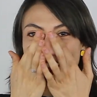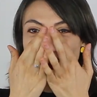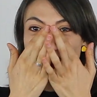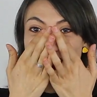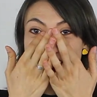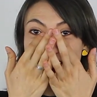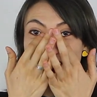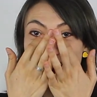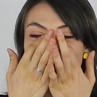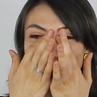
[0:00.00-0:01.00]
know what's
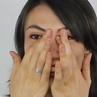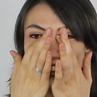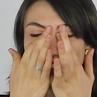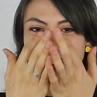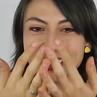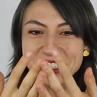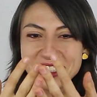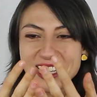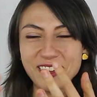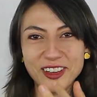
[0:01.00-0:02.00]
going on, Cody. It's
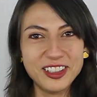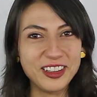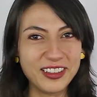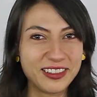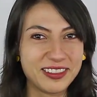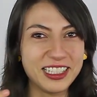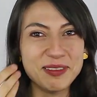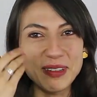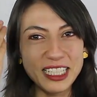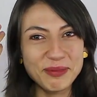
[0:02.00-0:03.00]
that onion. It
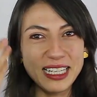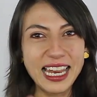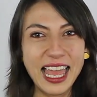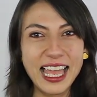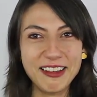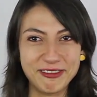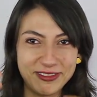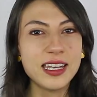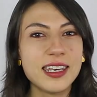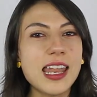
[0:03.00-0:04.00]
makes me laugh.
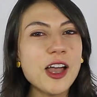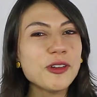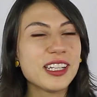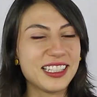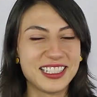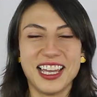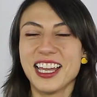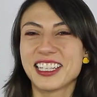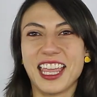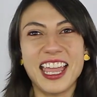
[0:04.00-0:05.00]
Now
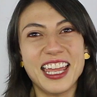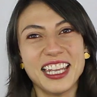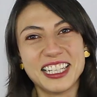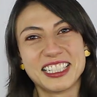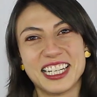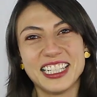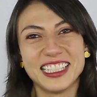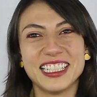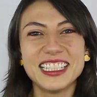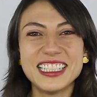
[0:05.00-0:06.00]
I can't.
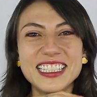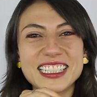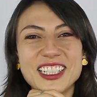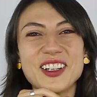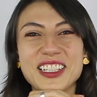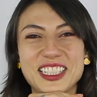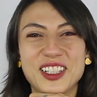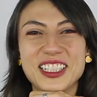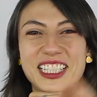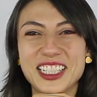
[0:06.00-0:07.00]
Cody,
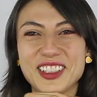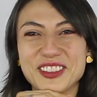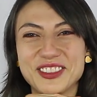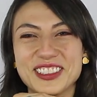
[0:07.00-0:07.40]
turn it off.